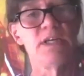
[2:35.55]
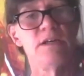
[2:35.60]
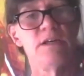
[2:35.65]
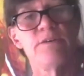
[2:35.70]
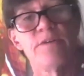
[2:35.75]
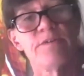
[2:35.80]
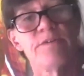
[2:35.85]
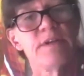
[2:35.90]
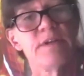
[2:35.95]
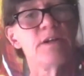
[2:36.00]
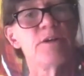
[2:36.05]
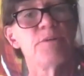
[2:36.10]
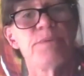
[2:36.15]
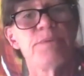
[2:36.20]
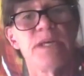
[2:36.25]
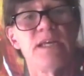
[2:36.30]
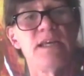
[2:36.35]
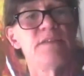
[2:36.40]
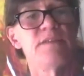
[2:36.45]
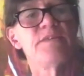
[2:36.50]
own
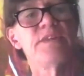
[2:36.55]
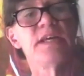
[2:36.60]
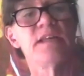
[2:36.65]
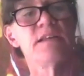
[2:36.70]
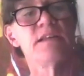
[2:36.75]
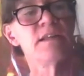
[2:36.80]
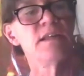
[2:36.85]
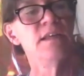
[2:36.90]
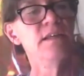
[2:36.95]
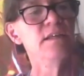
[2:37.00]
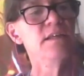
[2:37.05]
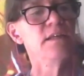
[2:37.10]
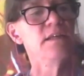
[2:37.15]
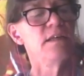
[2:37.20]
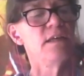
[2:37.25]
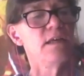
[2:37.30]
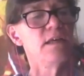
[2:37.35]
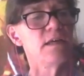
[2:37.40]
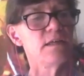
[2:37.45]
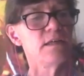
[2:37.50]
therapy and then
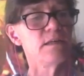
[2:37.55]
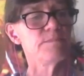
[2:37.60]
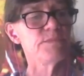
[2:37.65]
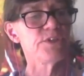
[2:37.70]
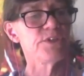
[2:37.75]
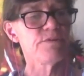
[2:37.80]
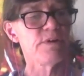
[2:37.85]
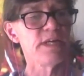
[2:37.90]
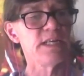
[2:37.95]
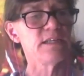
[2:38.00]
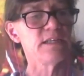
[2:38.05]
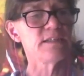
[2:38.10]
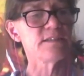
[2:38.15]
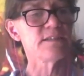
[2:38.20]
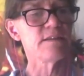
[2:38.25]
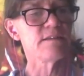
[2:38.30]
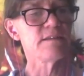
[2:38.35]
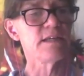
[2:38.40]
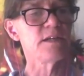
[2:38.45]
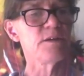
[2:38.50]
um, training as a
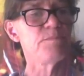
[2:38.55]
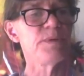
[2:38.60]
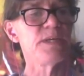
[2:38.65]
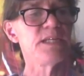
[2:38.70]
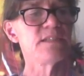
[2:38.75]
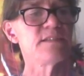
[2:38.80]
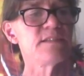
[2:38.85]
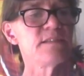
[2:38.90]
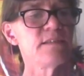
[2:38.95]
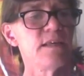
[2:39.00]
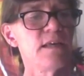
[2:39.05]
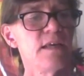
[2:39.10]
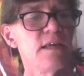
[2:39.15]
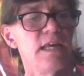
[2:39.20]
therapist.